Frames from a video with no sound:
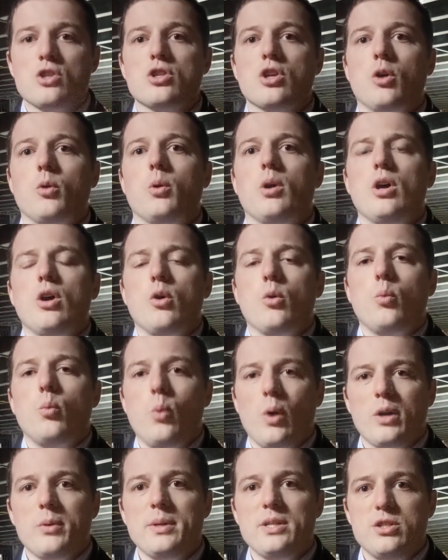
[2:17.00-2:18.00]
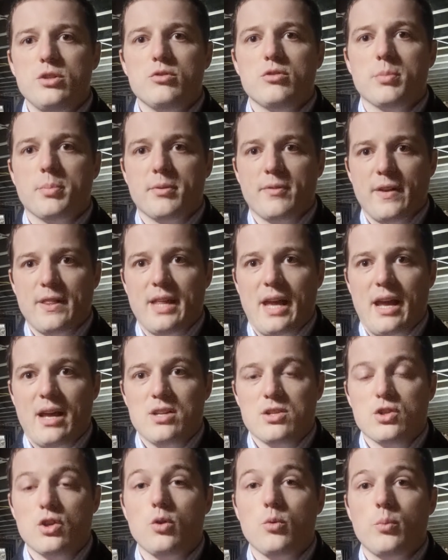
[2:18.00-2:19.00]
So what do we do to prevent
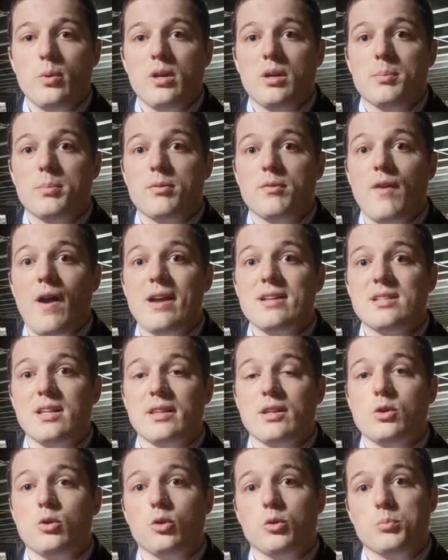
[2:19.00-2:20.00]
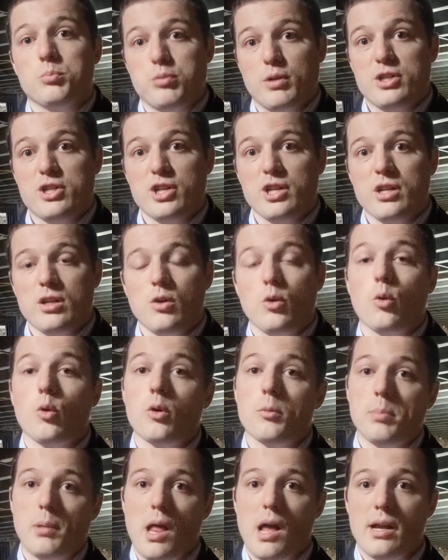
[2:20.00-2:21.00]
that? So we could provide something called bridging
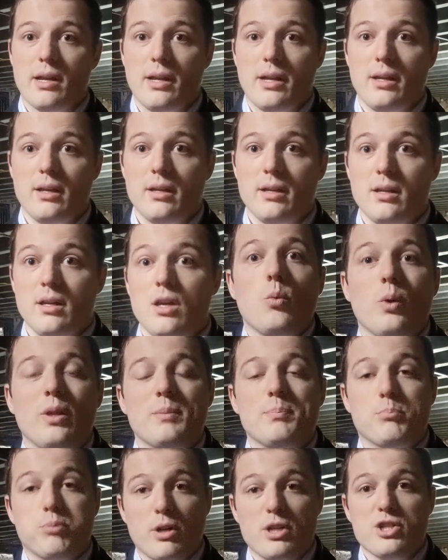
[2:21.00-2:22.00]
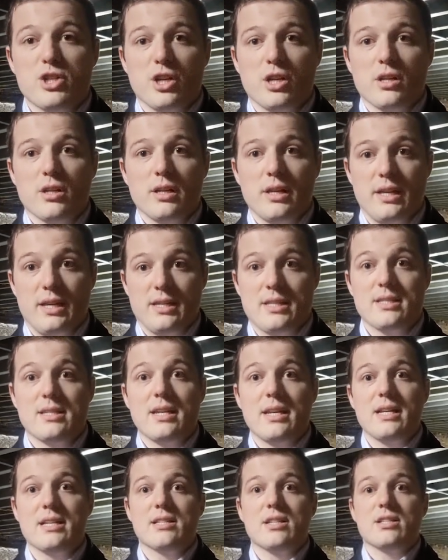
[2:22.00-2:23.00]
or blocking. What bridging
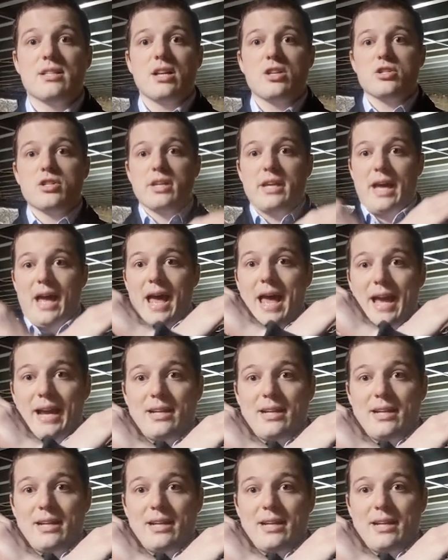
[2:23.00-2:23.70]
is, is essentially an